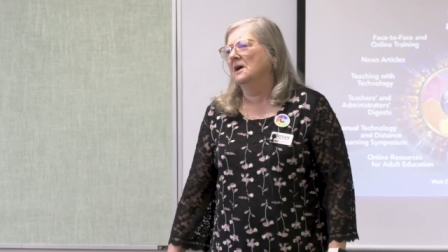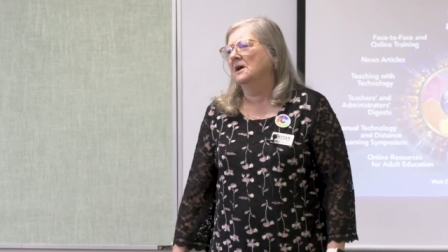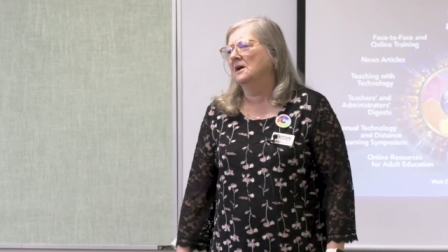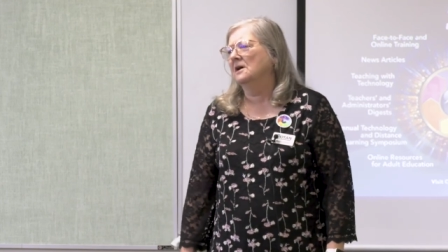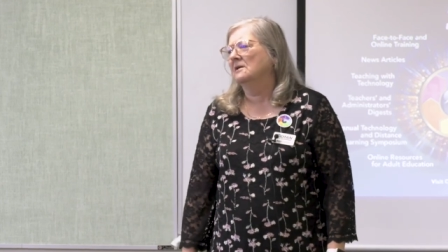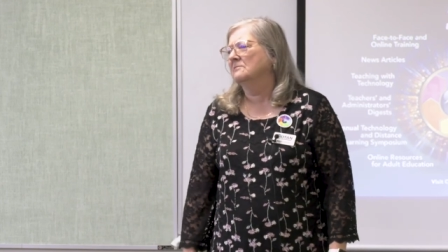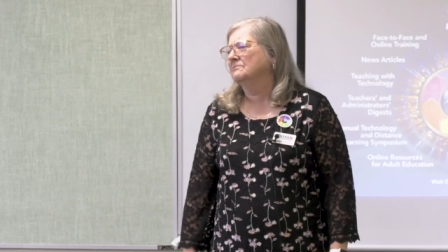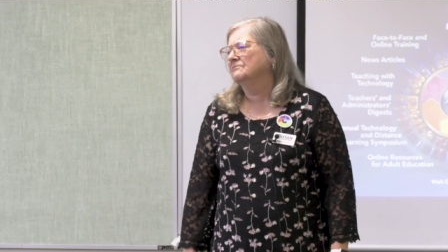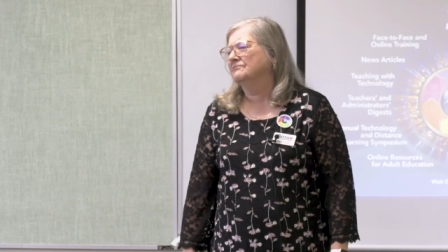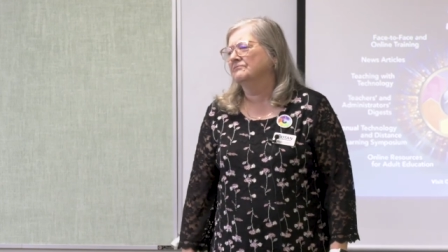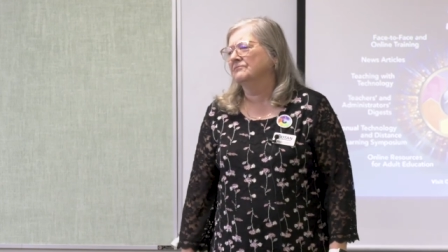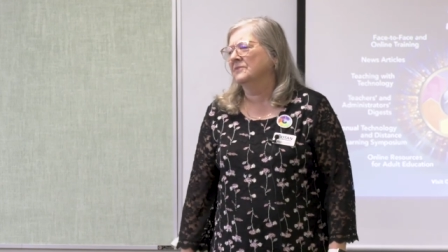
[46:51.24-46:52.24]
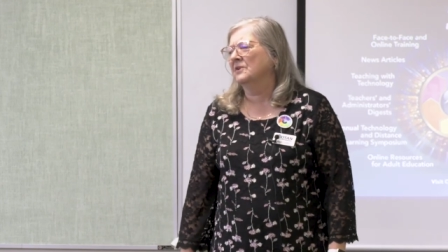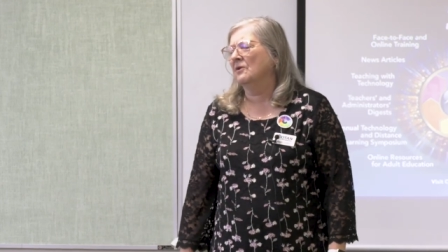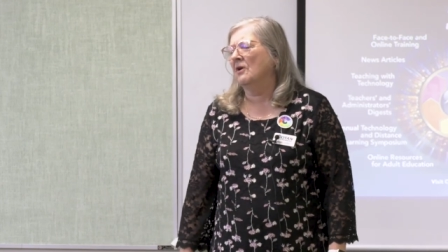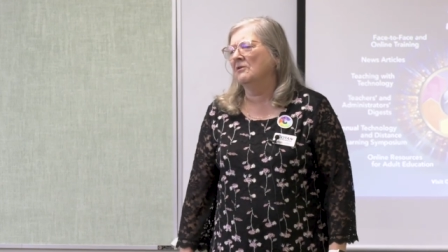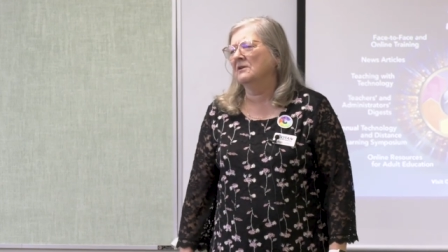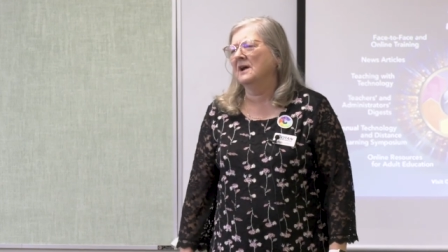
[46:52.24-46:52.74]
Uh, there are
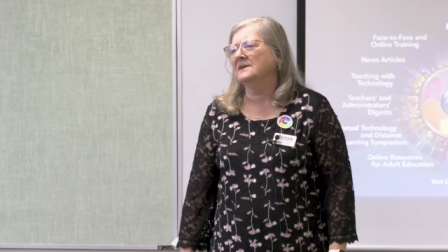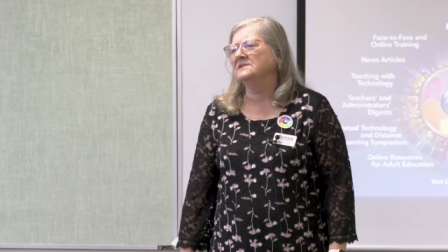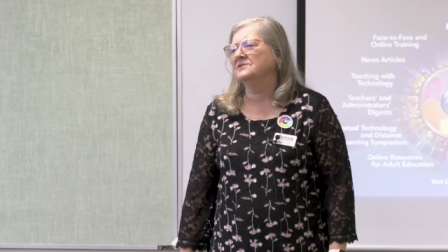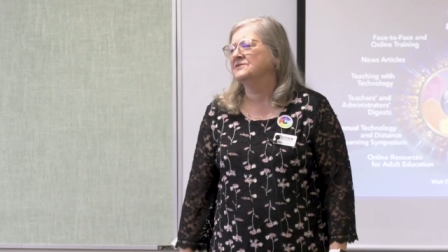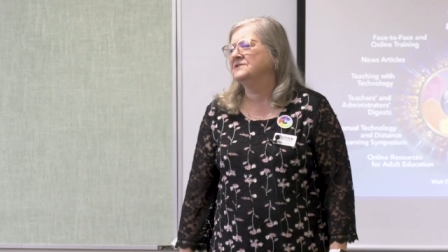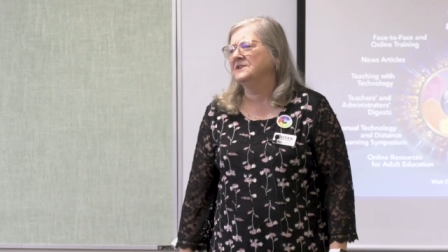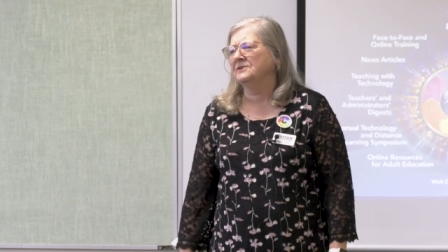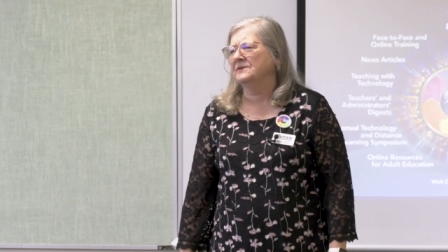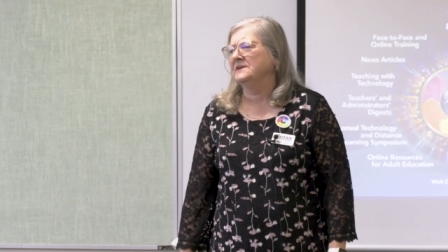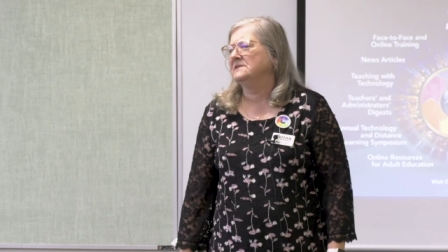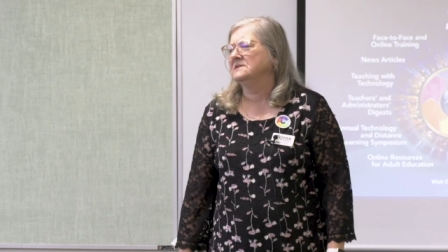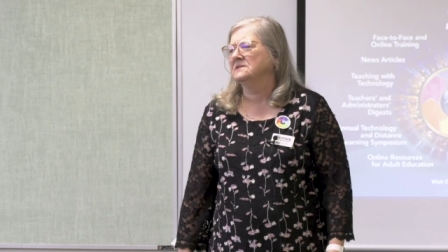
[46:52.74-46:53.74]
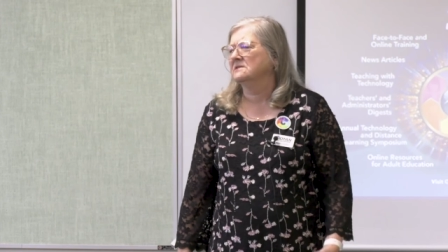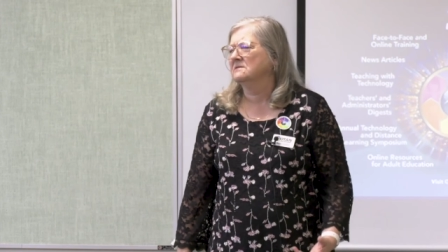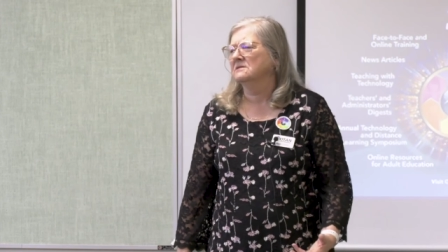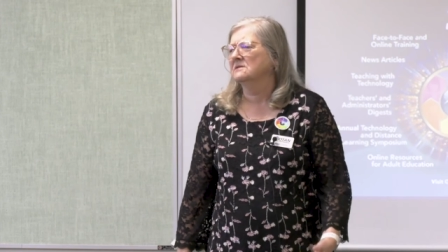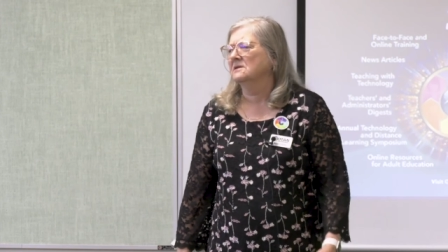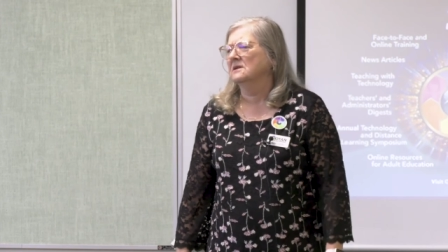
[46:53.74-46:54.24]
all kinds of series
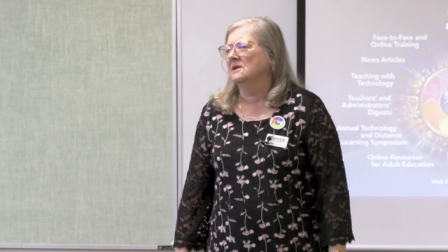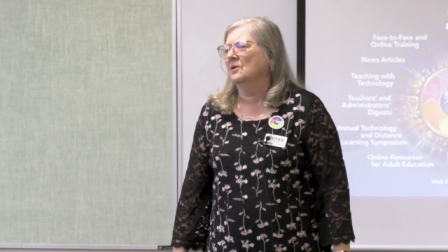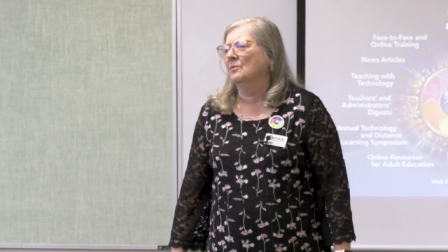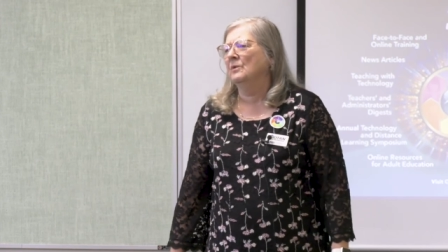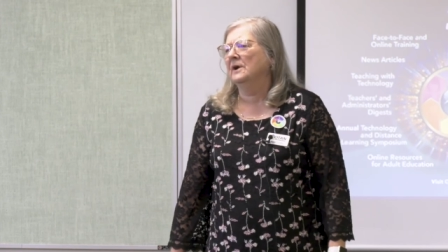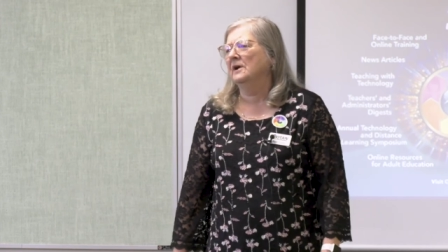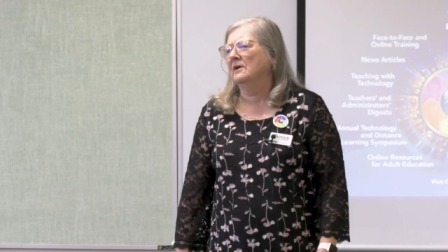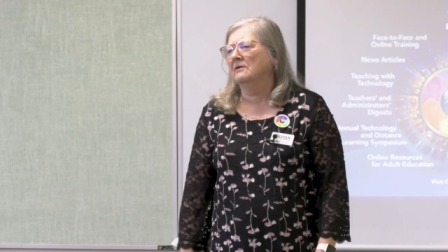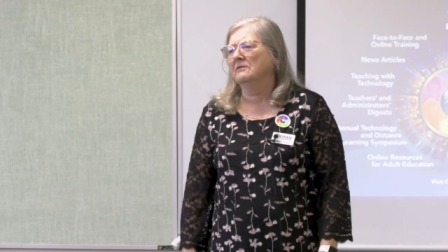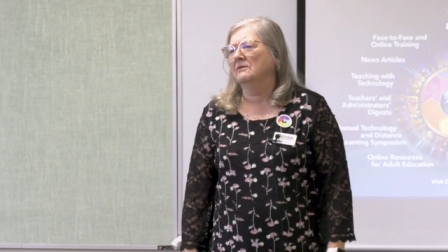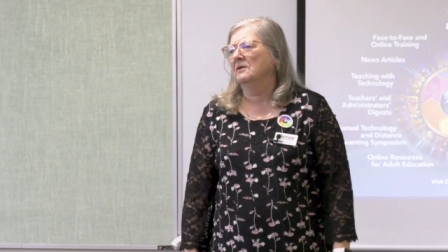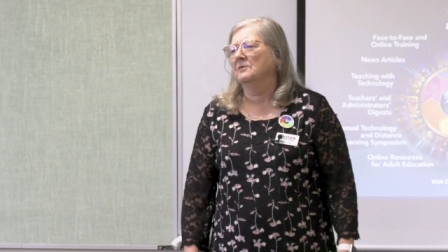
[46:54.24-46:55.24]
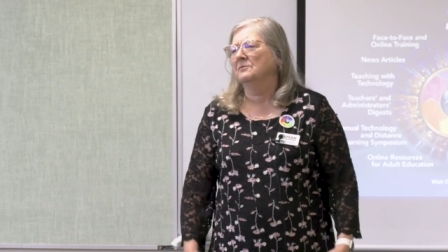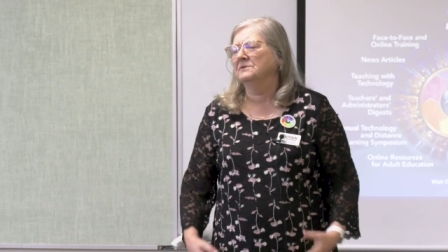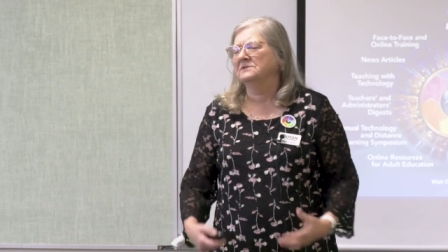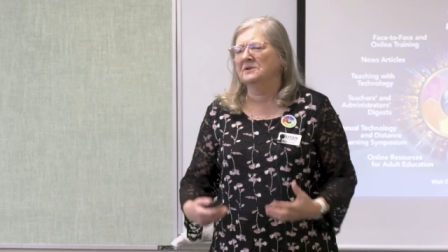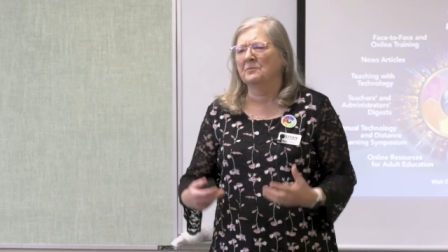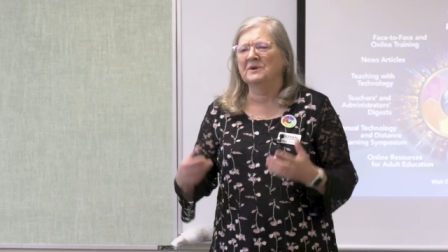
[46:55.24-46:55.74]
where
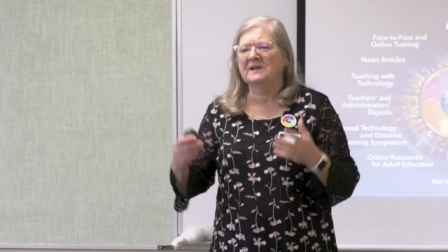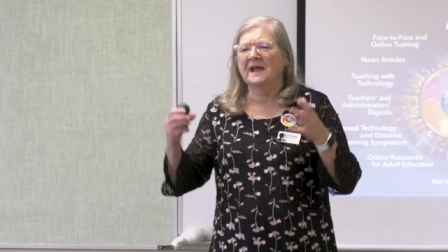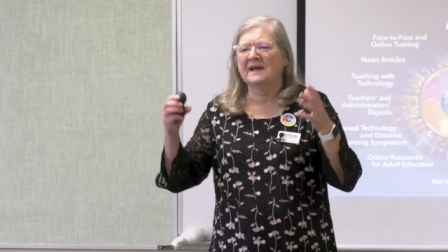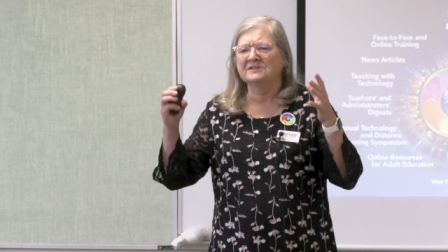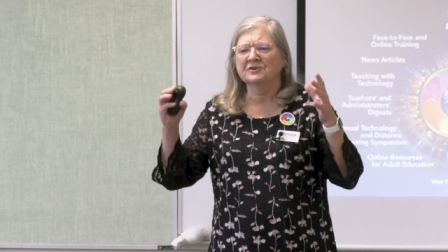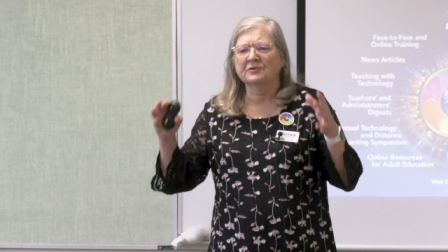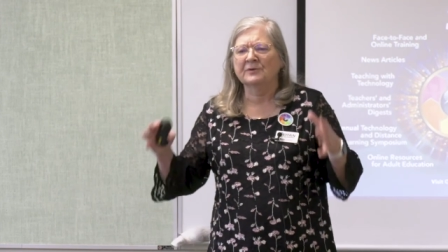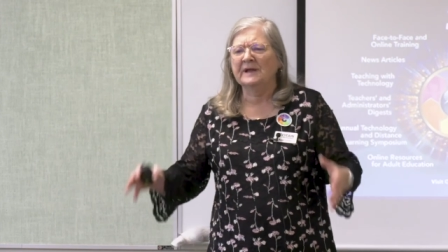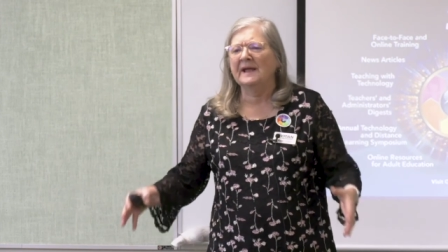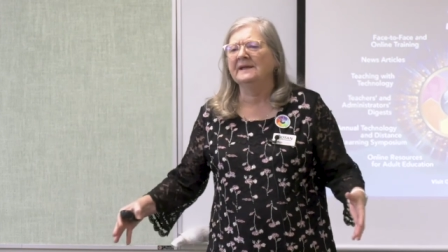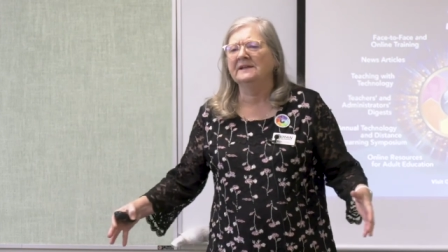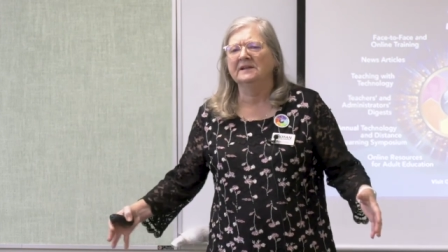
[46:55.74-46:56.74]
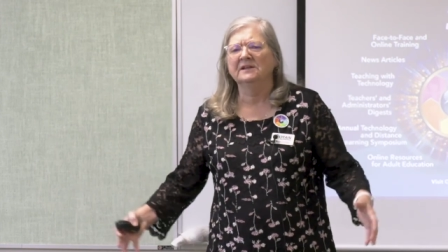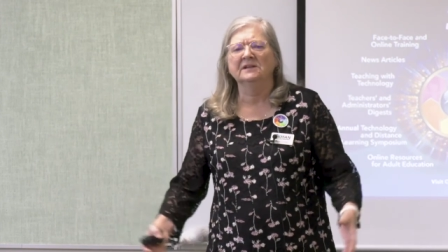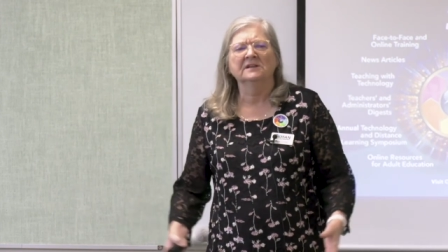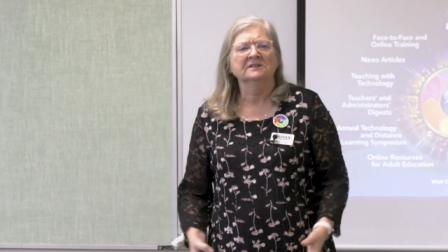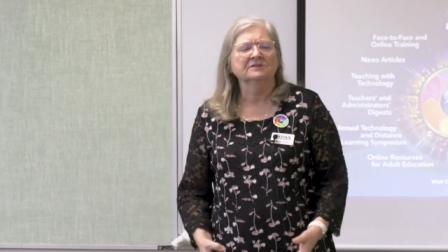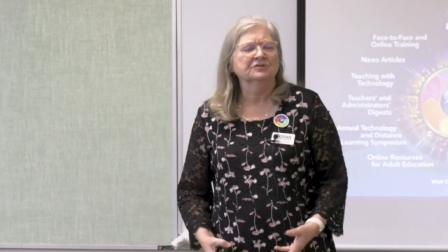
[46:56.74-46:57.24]
someone has created
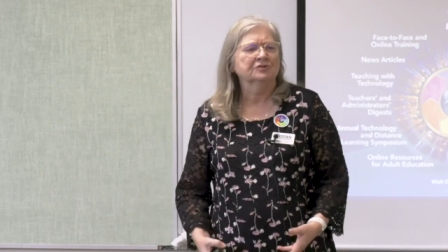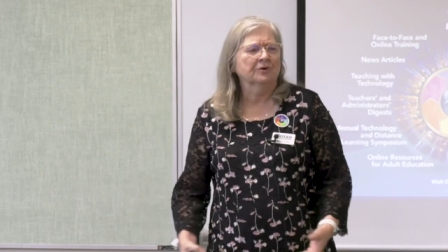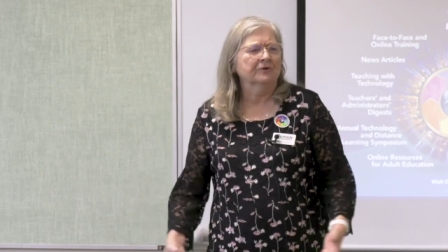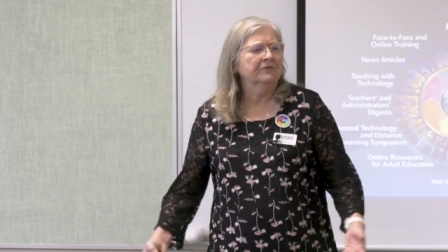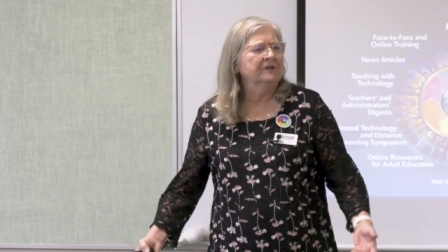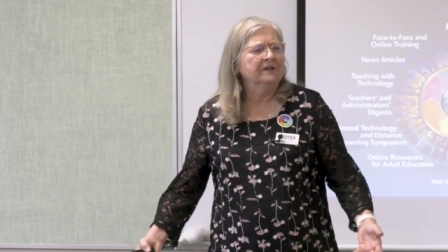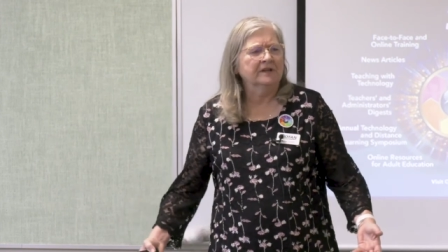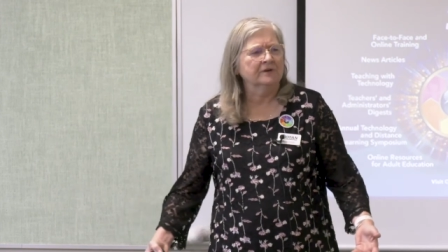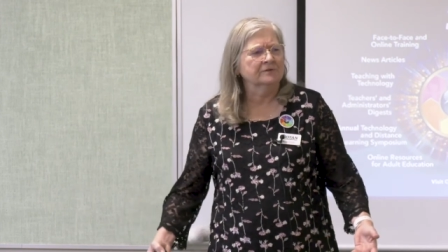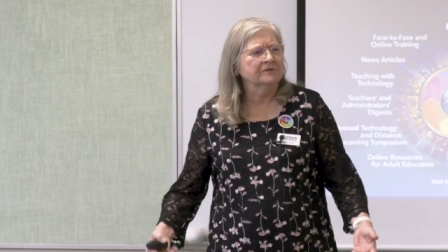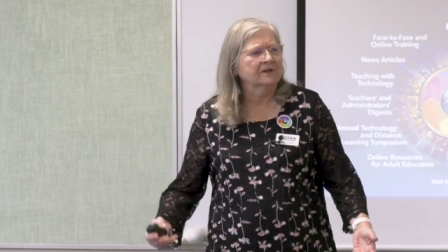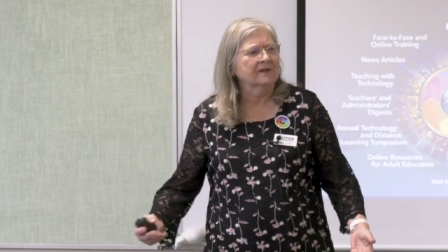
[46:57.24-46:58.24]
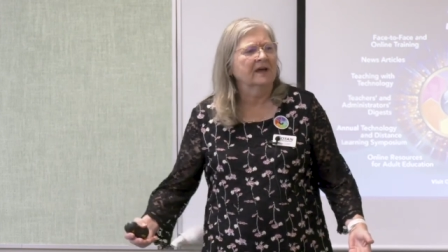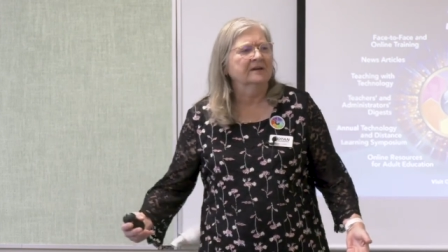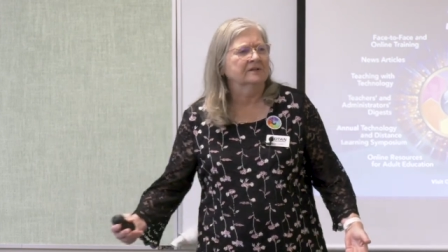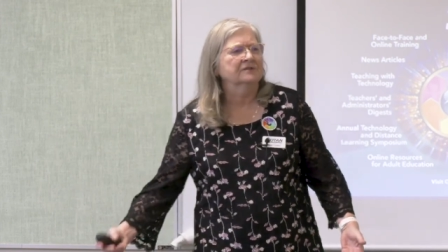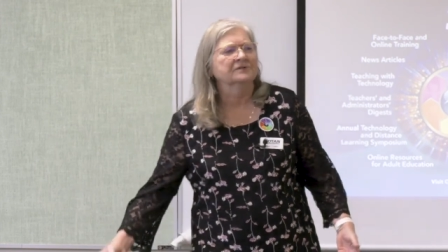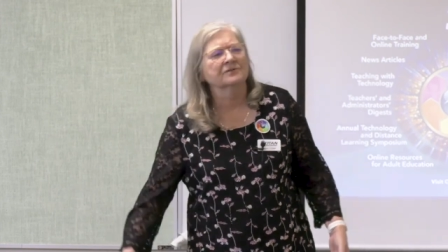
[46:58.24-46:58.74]
little short videos on how
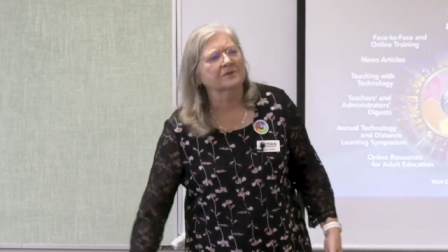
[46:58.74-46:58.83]
to do